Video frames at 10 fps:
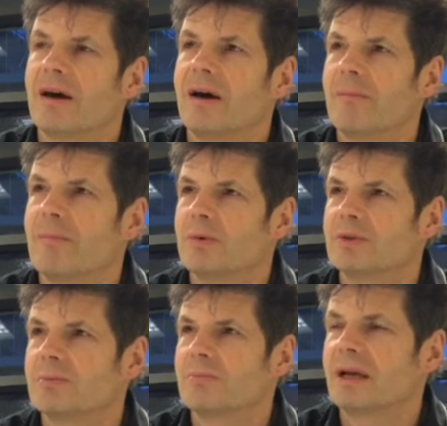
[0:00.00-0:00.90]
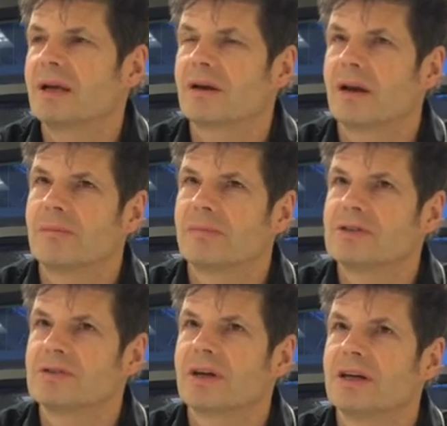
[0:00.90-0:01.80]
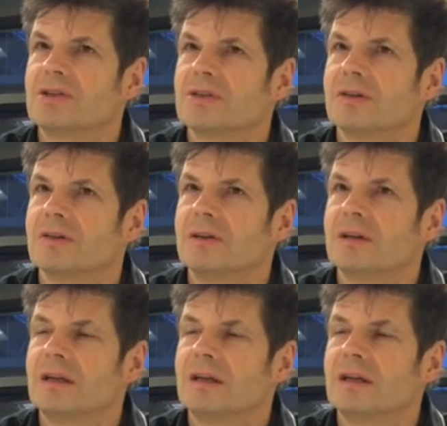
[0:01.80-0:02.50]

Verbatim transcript: Um, there was a big client presentation,